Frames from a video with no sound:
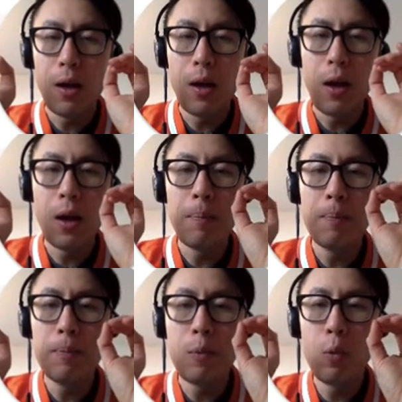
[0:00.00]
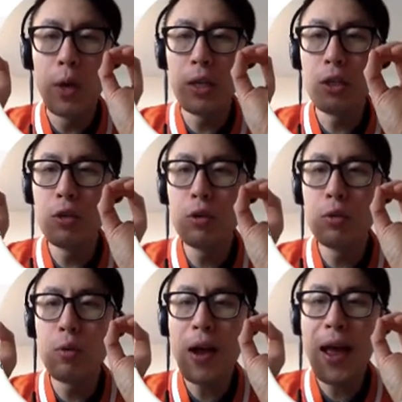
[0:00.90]
when
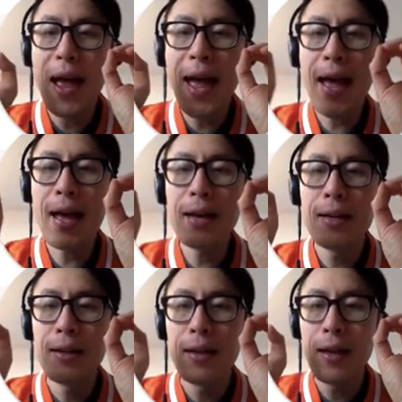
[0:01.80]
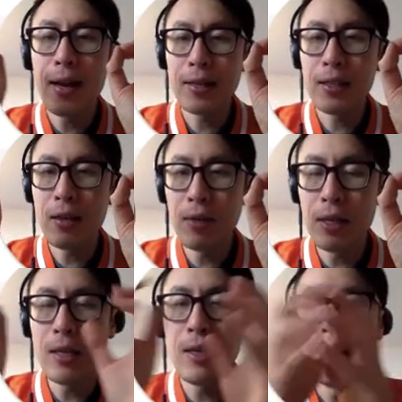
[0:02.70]
you add an
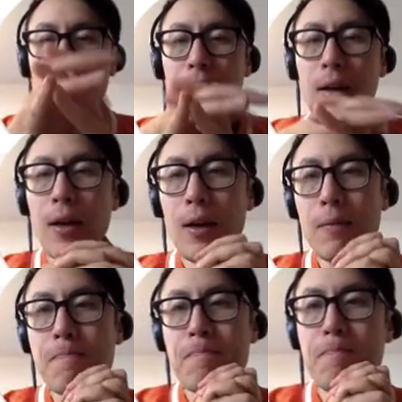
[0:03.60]
activity, in